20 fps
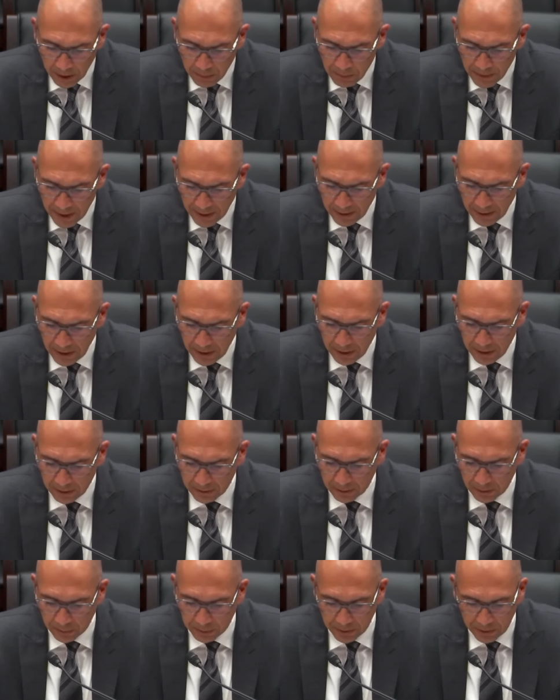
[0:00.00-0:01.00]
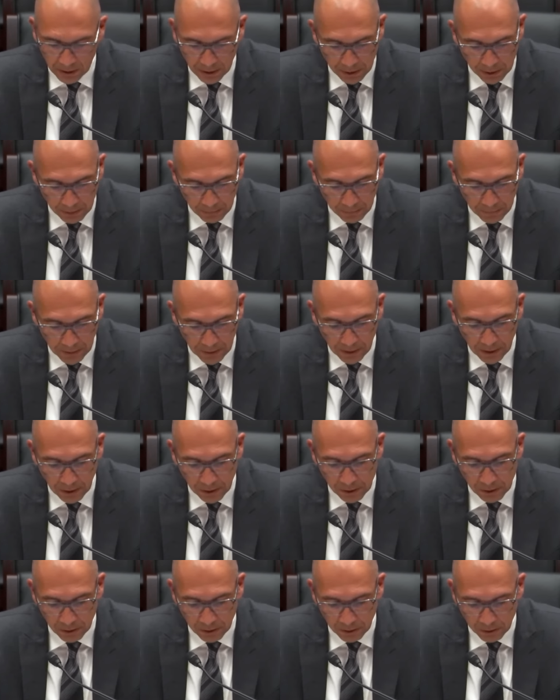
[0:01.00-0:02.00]
by mandating substantial
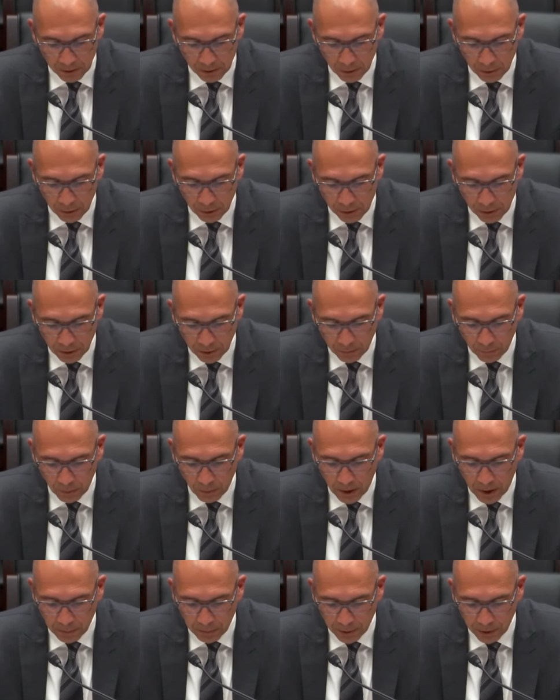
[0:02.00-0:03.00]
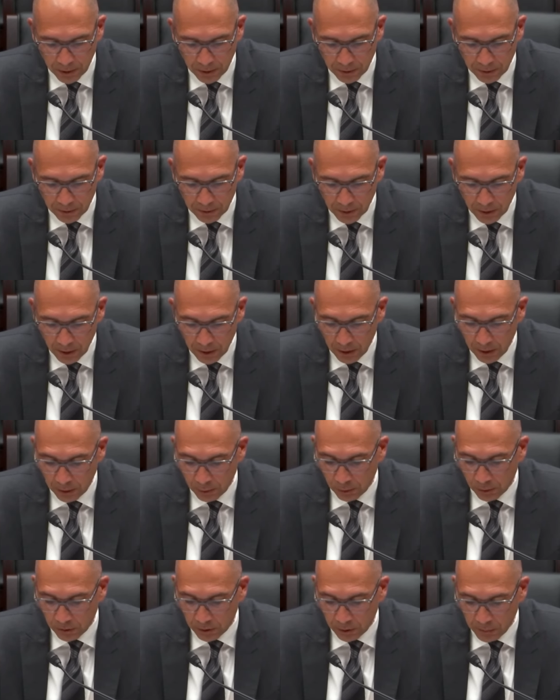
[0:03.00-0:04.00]
financial contributions from operators
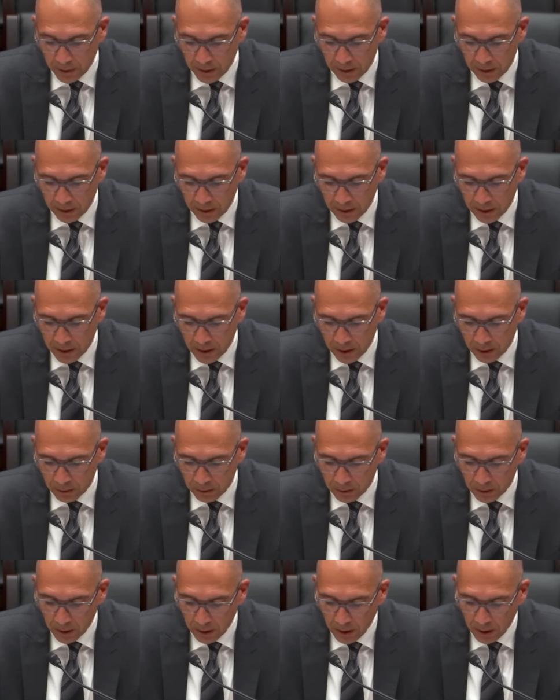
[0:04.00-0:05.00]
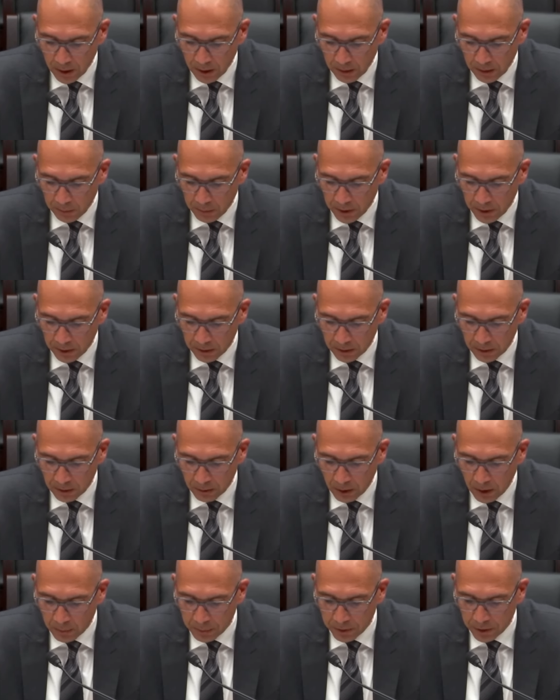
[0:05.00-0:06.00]
into a spending account and limiting the
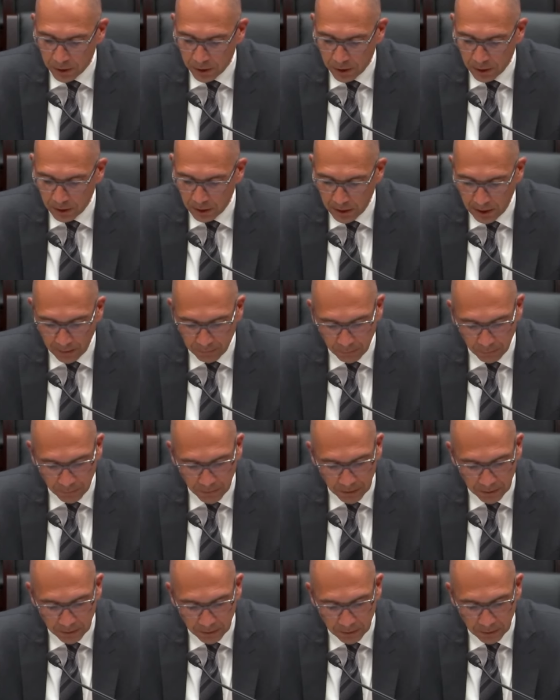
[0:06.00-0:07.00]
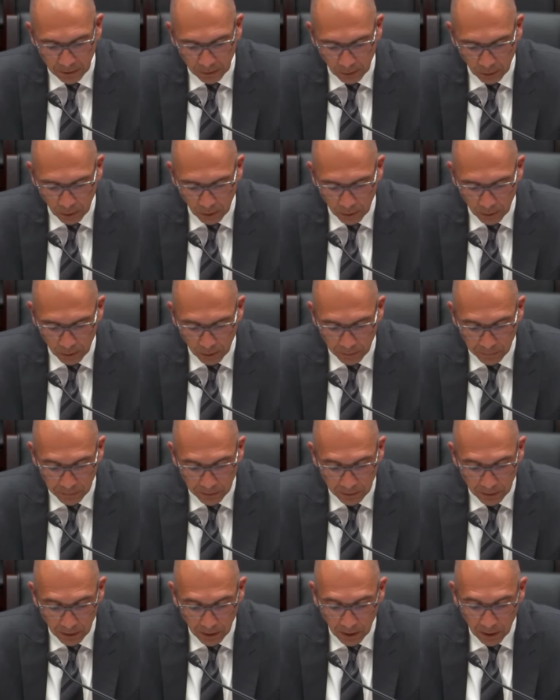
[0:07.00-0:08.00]
operational life of existing
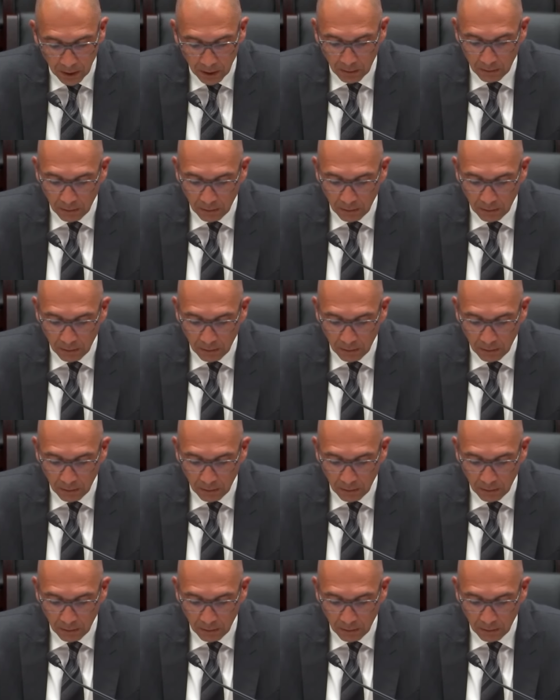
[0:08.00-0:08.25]
locomotives.